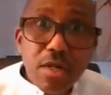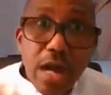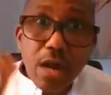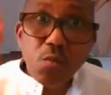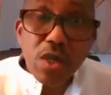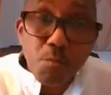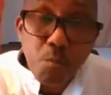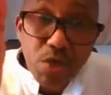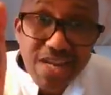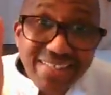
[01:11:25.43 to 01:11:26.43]
and we can
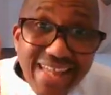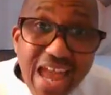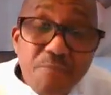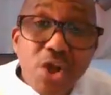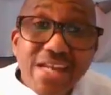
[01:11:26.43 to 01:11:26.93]
put a time on